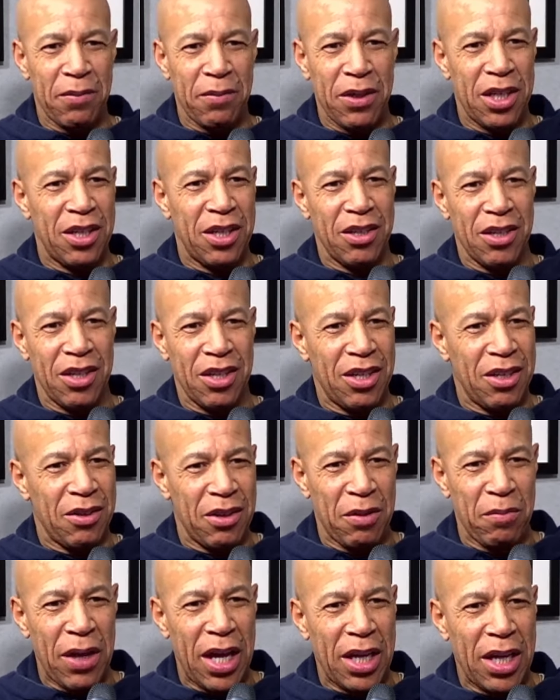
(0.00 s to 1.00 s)
I mean,
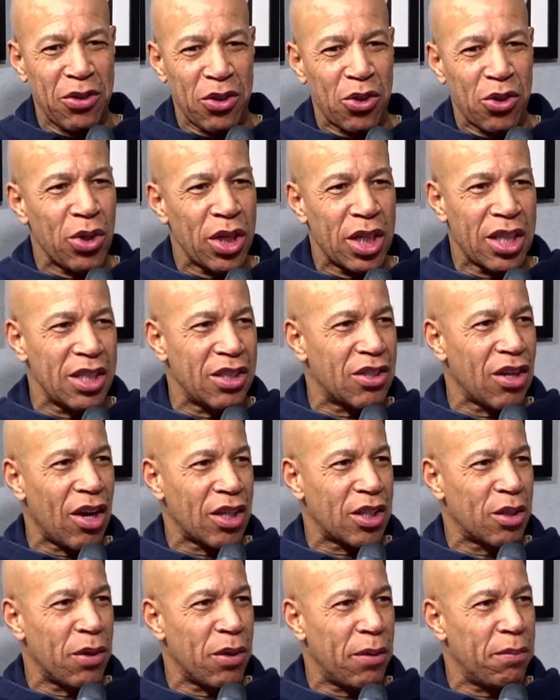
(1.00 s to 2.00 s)
Immanuel Quickley
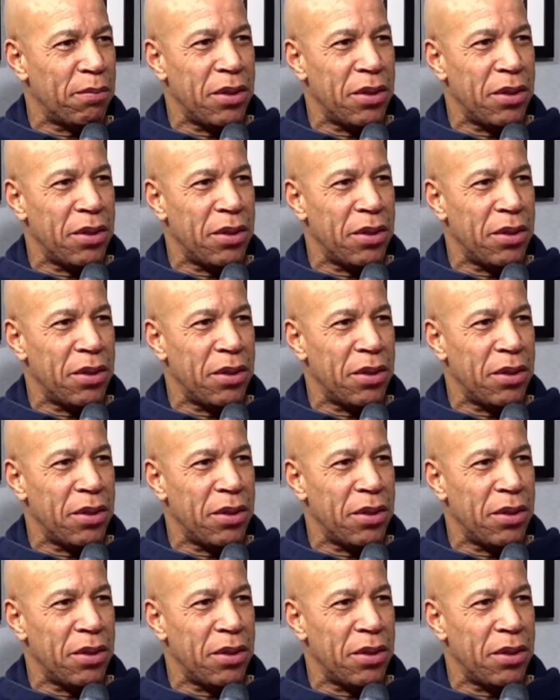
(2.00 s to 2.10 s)
talked about